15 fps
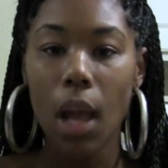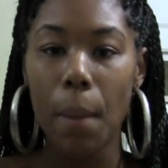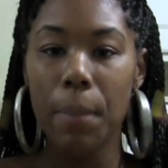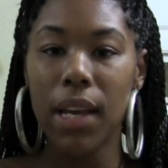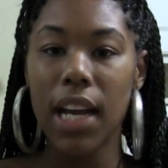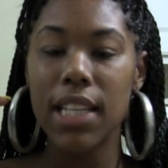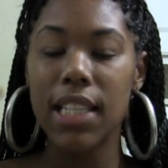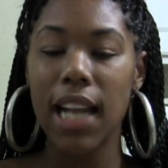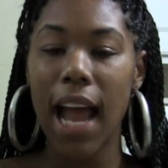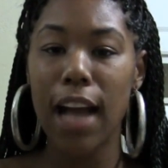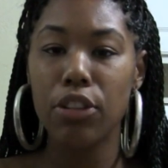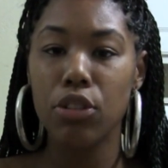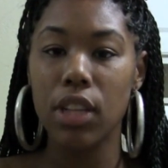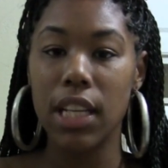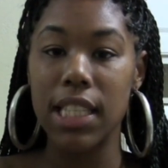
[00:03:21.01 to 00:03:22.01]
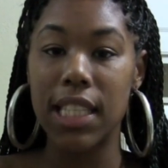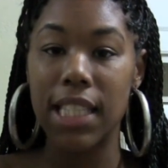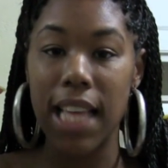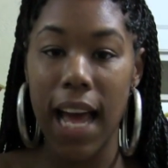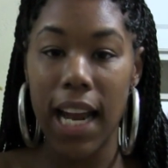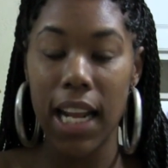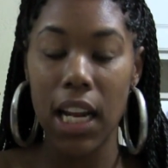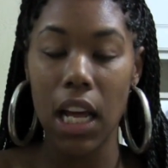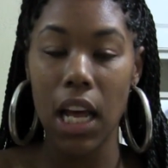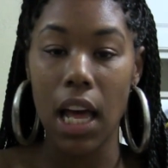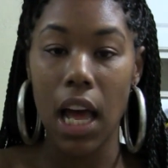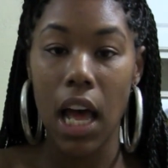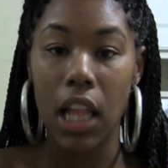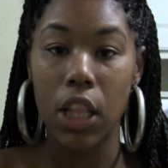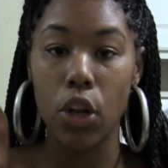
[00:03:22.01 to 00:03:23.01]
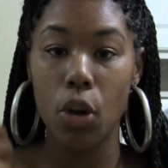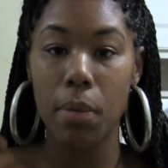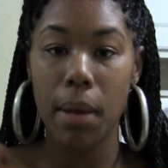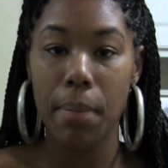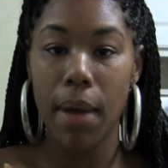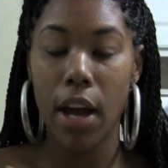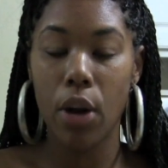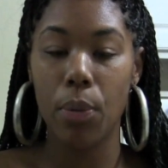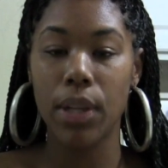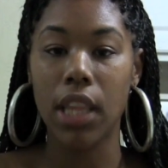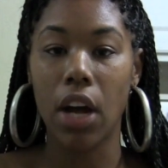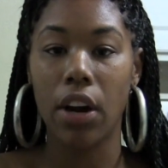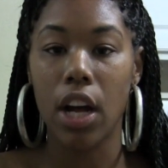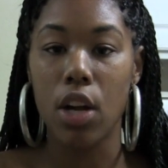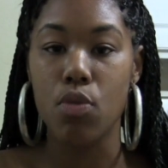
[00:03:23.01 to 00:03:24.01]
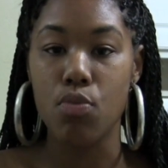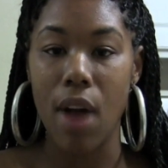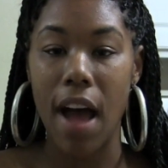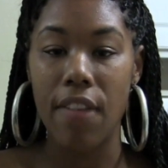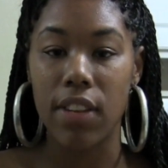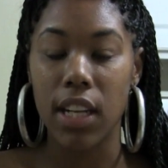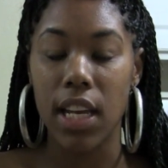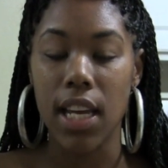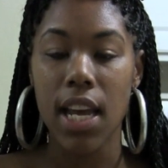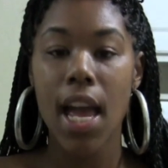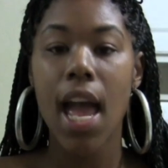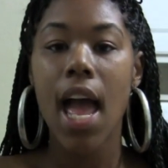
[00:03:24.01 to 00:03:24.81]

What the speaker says: because it actually set it a little bit better without it unraveling.